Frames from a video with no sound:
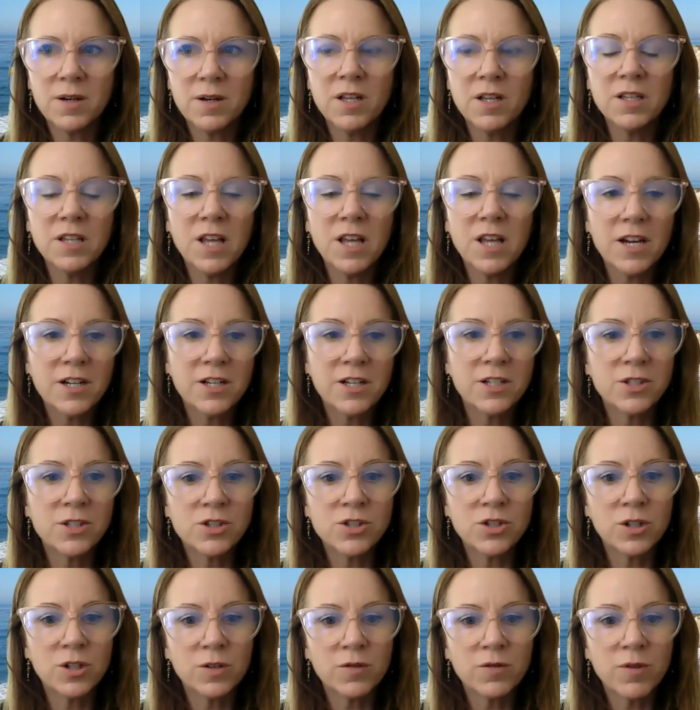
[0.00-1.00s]
a lot of
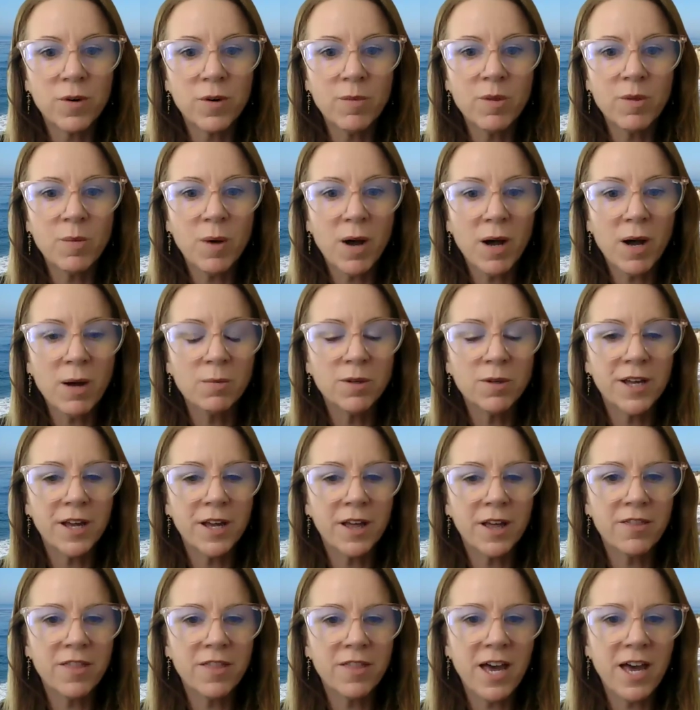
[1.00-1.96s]
concern from the public